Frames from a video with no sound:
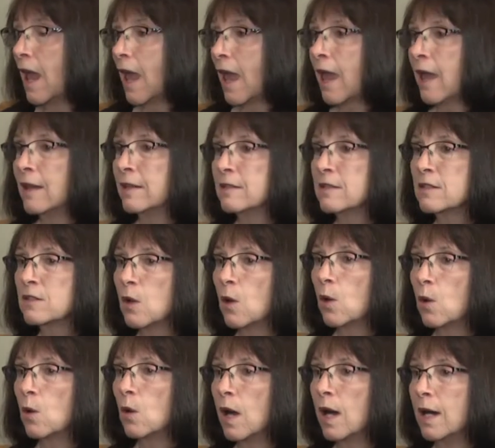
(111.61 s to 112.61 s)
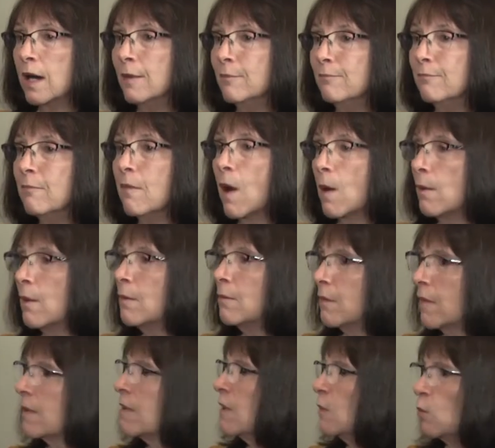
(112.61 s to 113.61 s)
And so
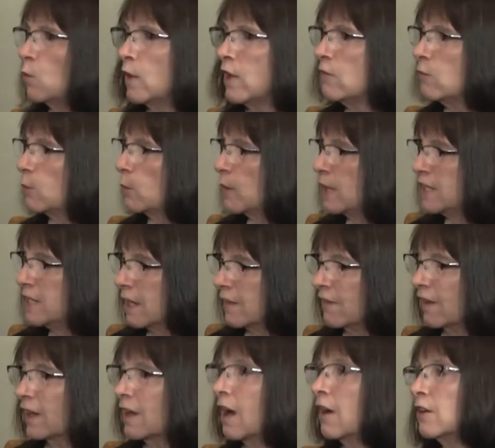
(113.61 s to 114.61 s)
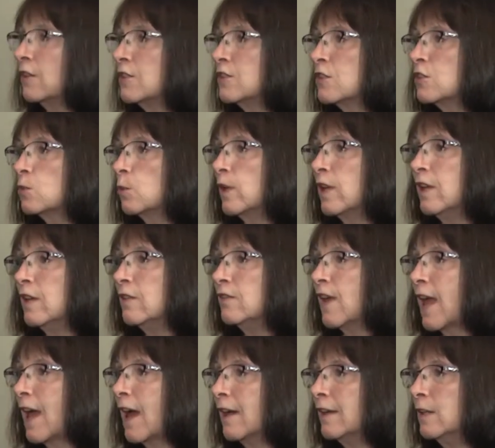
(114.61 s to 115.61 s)
we've redone the gardens, we've
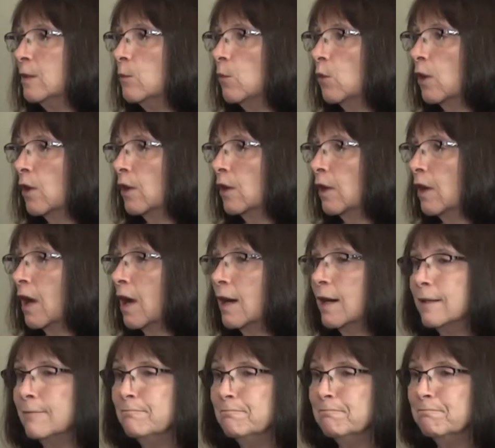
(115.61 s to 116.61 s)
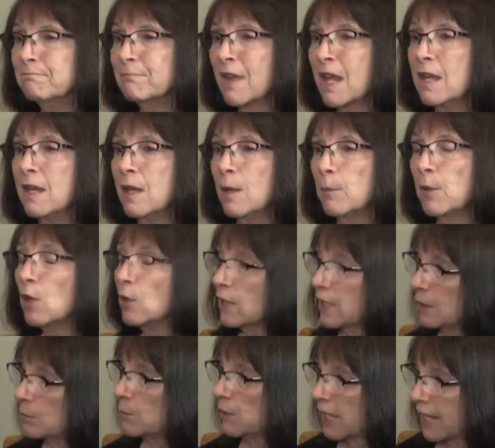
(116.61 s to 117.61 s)
added more
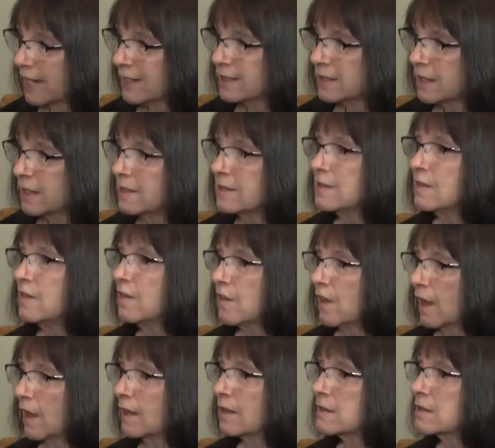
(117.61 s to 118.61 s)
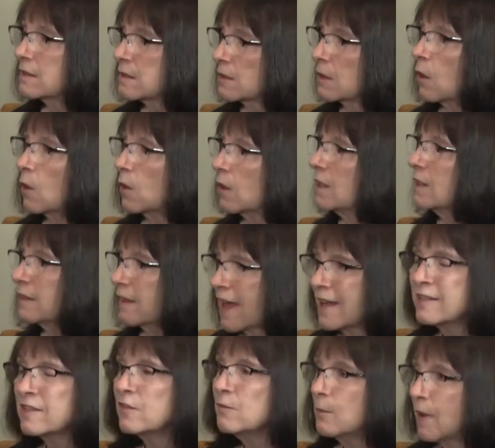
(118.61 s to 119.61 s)
period plantings and things, so lots
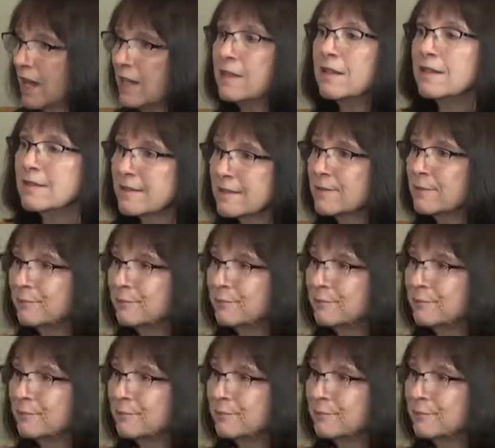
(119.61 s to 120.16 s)
of maintenance.